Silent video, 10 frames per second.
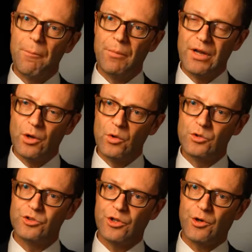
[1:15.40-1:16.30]
But
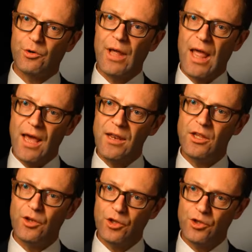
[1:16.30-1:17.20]
also,
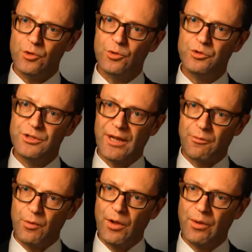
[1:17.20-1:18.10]
any accused
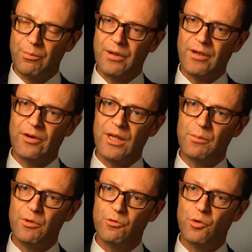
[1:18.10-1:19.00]
that will appear here
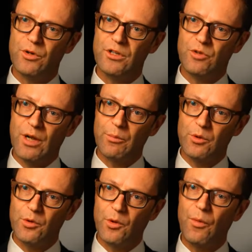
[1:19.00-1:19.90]
before the
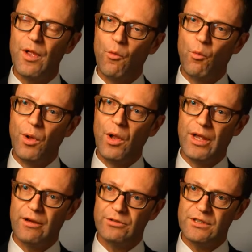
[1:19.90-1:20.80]
tribunal will
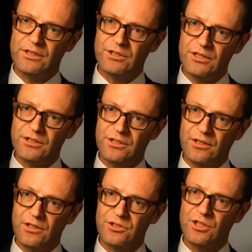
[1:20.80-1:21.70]
have the
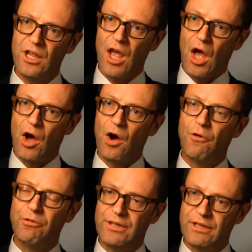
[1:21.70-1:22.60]
assistance
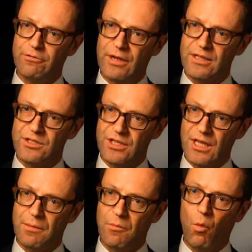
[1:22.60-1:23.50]
of a defense
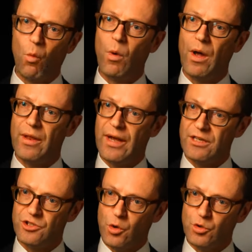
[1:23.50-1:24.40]
team, whether at
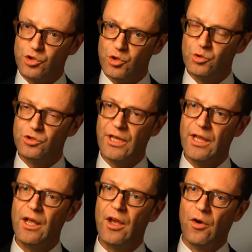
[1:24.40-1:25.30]
his own
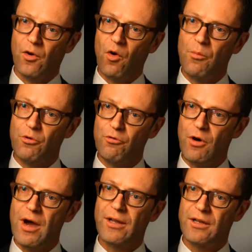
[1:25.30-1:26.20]
choosing or
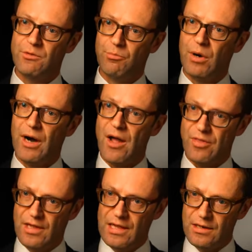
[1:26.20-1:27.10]
provided by
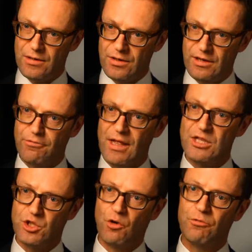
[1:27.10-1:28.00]
the
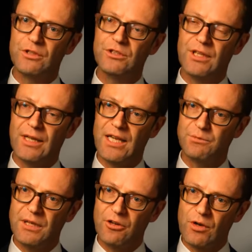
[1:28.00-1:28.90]
defense office that has
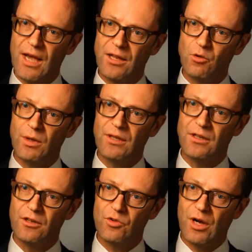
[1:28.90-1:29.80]
been created within
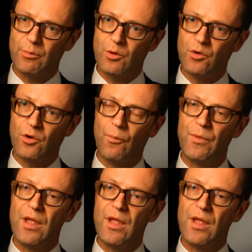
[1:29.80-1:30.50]
the tribunal.